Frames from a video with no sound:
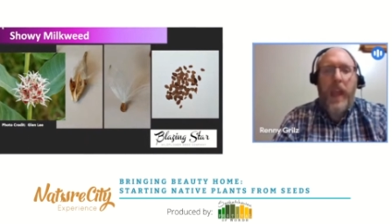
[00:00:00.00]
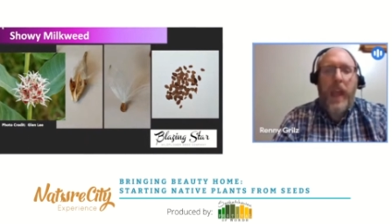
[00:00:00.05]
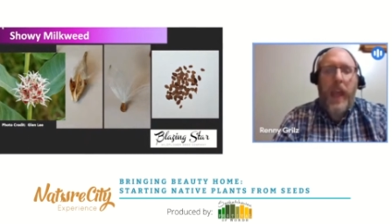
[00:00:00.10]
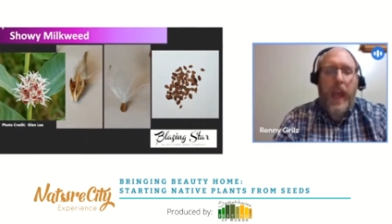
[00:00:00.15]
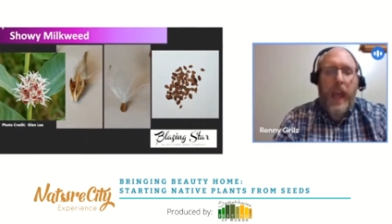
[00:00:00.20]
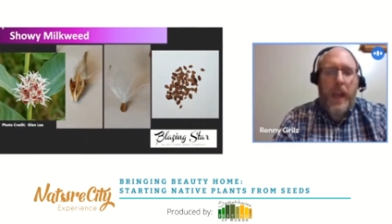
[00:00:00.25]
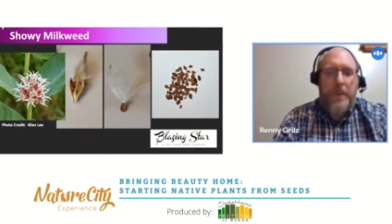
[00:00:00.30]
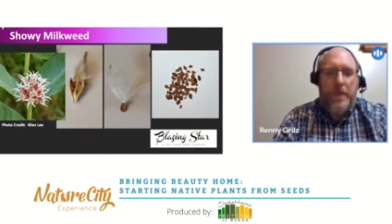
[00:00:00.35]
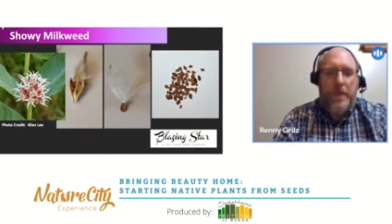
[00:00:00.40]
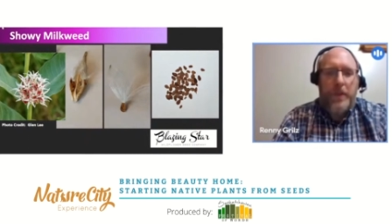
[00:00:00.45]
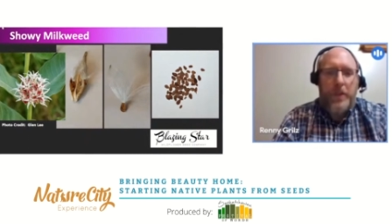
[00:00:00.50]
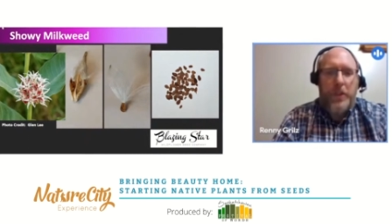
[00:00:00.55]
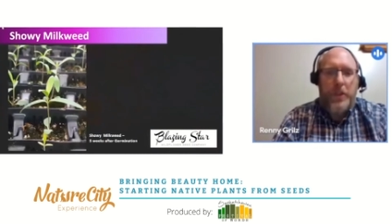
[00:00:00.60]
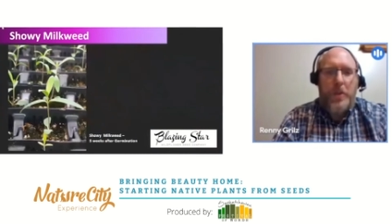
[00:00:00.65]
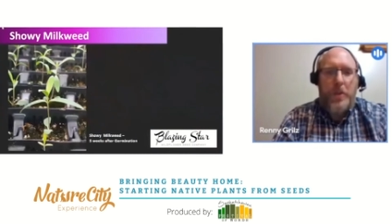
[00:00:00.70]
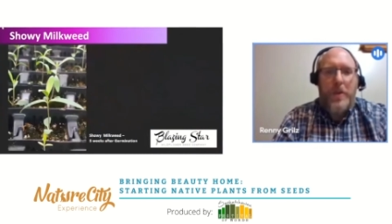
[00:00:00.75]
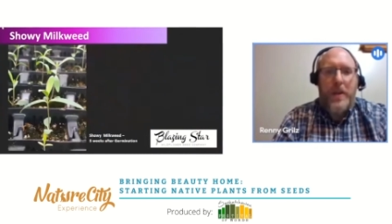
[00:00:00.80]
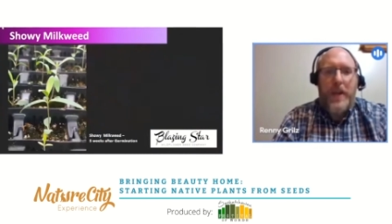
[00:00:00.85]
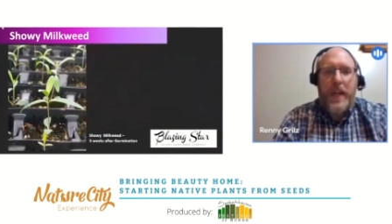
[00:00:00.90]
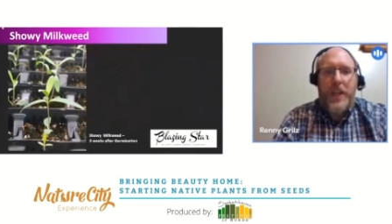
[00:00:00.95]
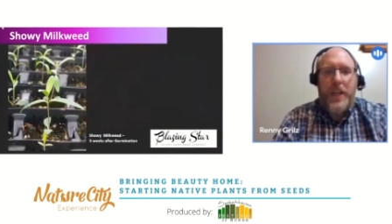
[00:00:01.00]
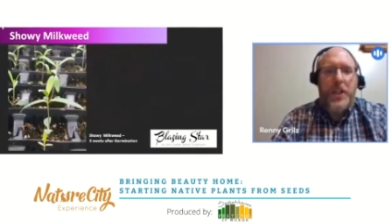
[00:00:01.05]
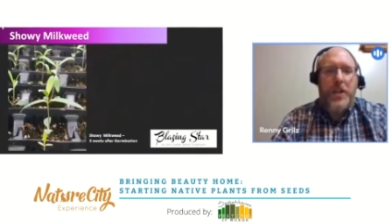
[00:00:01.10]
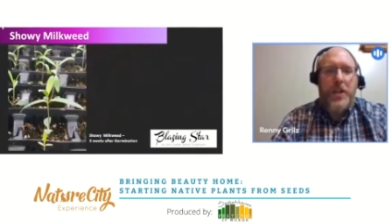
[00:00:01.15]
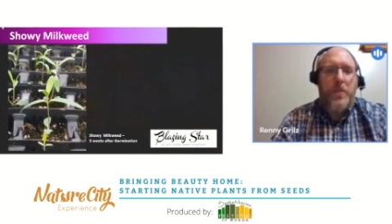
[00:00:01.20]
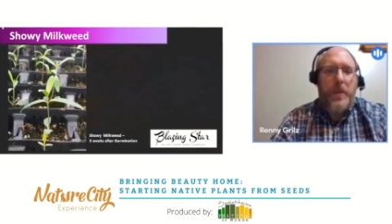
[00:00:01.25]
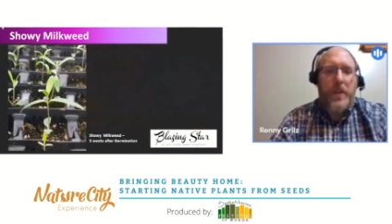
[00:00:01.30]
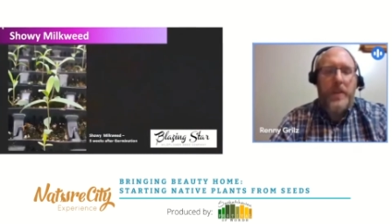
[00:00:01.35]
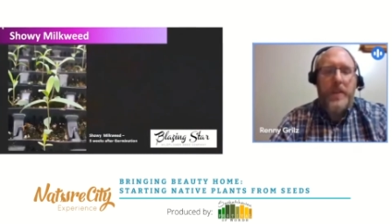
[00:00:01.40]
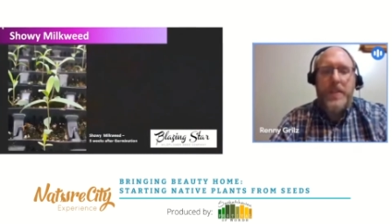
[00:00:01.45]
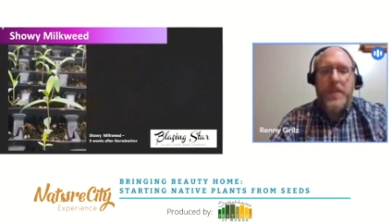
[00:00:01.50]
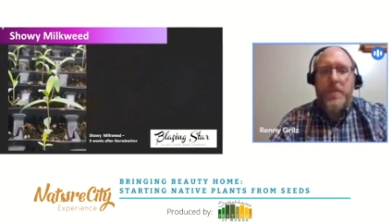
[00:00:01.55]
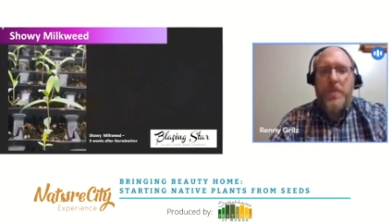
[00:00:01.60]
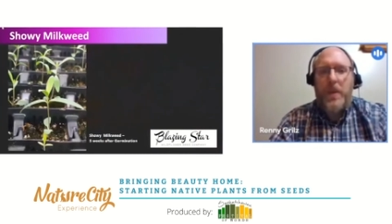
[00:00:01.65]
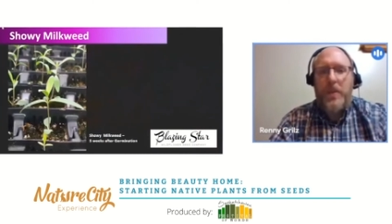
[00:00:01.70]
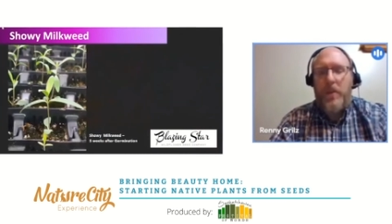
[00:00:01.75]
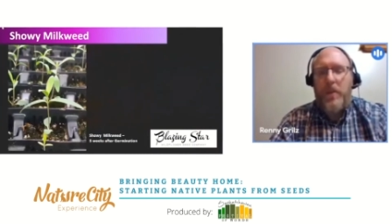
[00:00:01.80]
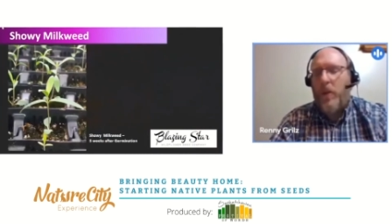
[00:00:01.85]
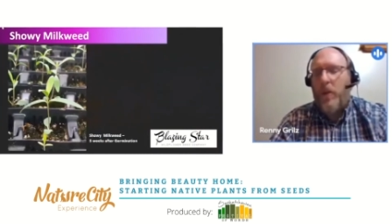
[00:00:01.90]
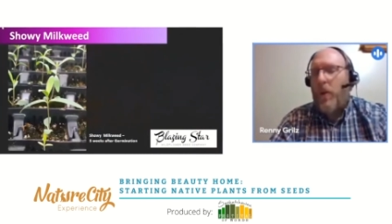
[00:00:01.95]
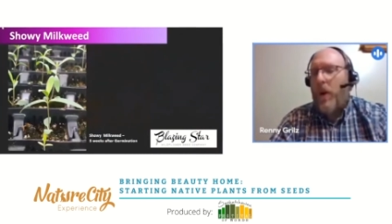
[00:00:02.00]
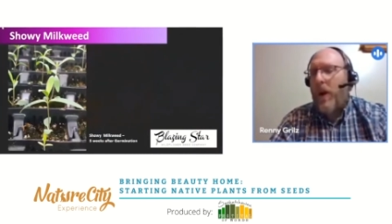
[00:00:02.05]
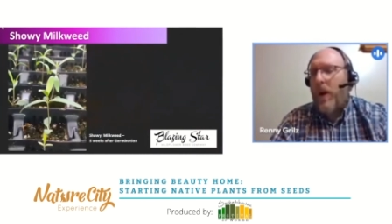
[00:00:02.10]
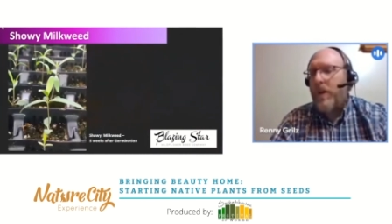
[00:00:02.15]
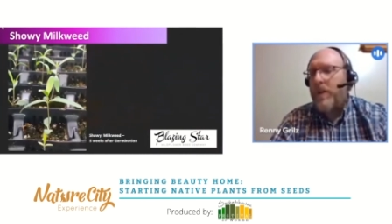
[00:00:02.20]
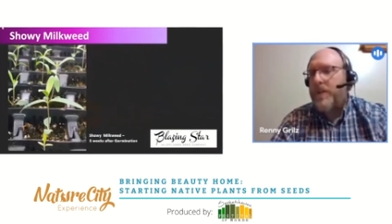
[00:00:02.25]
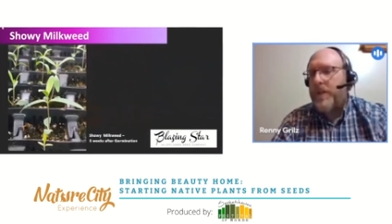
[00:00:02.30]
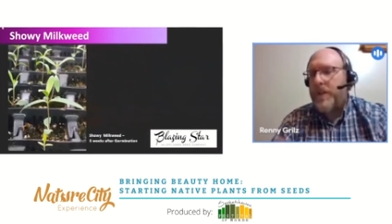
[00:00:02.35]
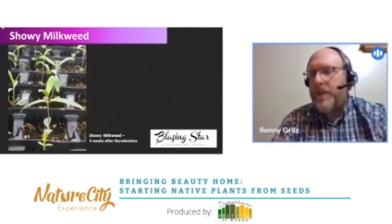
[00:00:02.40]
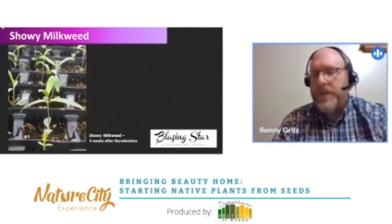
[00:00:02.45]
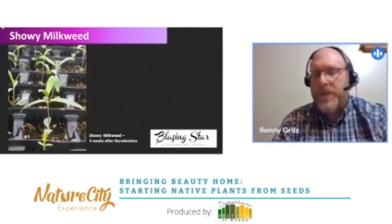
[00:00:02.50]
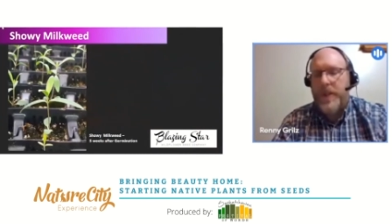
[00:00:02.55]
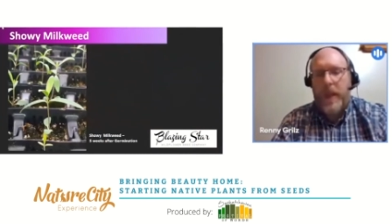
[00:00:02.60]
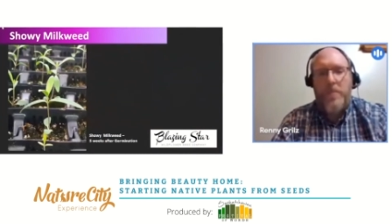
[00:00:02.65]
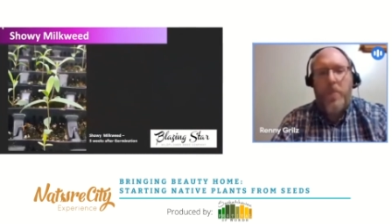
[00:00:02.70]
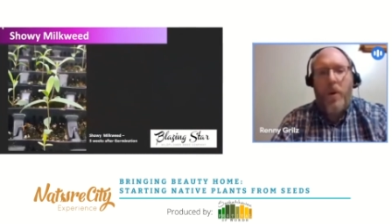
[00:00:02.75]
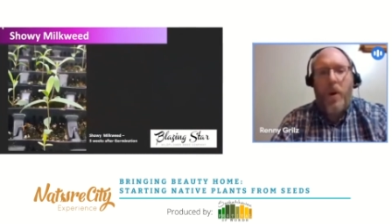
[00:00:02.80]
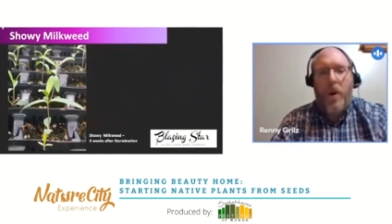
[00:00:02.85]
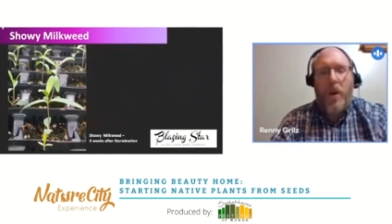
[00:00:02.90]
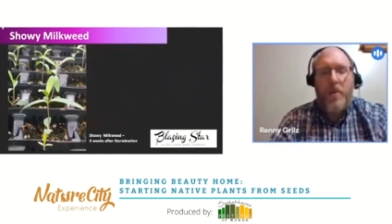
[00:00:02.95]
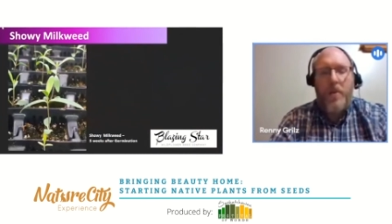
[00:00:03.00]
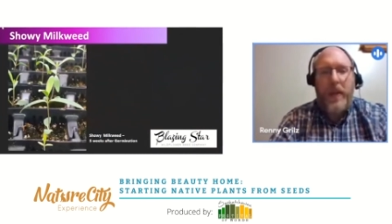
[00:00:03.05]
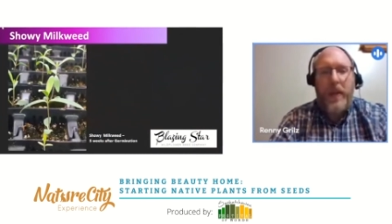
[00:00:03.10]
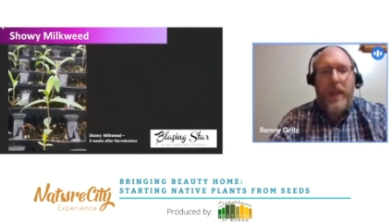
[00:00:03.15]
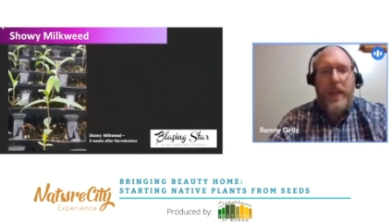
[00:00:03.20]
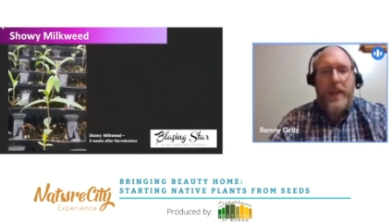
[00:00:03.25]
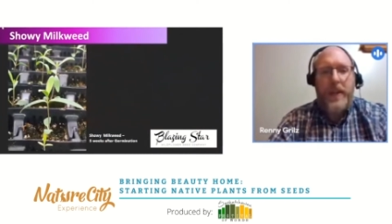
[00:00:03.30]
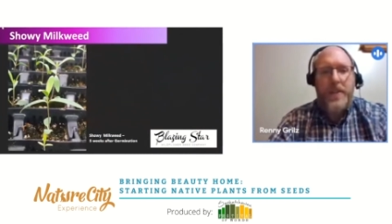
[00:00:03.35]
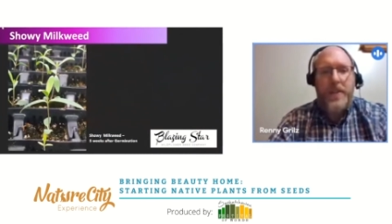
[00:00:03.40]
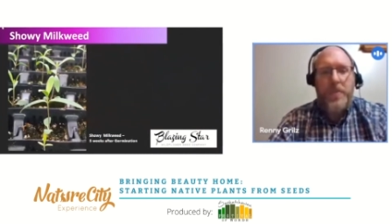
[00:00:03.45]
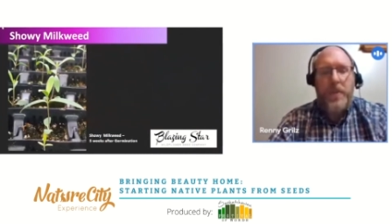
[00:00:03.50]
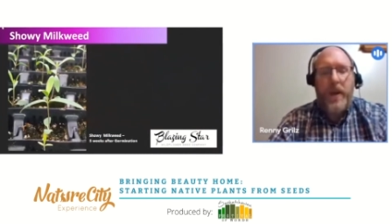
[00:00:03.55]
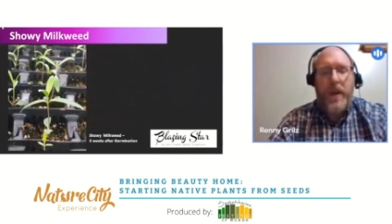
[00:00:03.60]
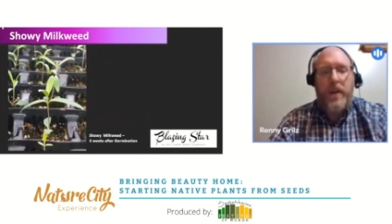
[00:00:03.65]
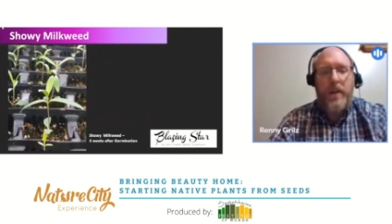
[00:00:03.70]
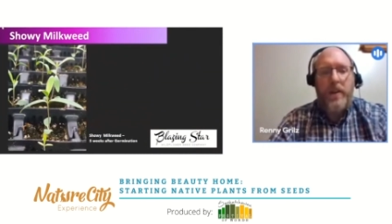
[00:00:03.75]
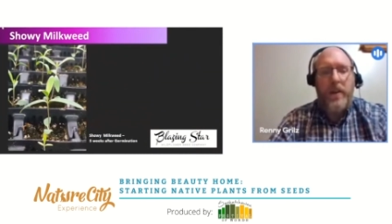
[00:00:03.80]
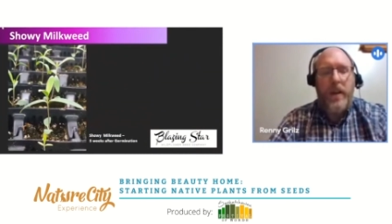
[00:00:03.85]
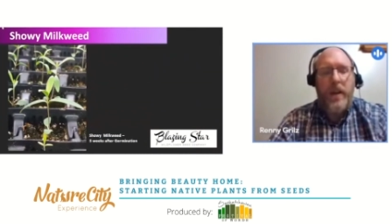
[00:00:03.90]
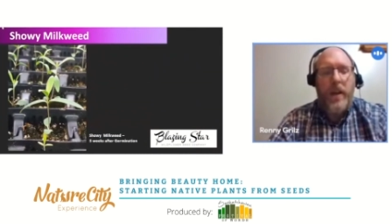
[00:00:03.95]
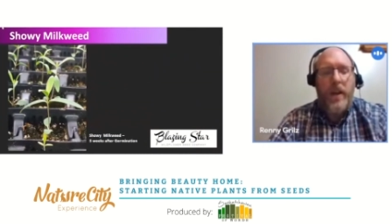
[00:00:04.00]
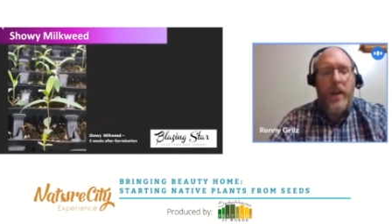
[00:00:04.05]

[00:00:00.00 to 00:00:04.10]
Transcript: And for germination, what this one requires is that bottom heat as well.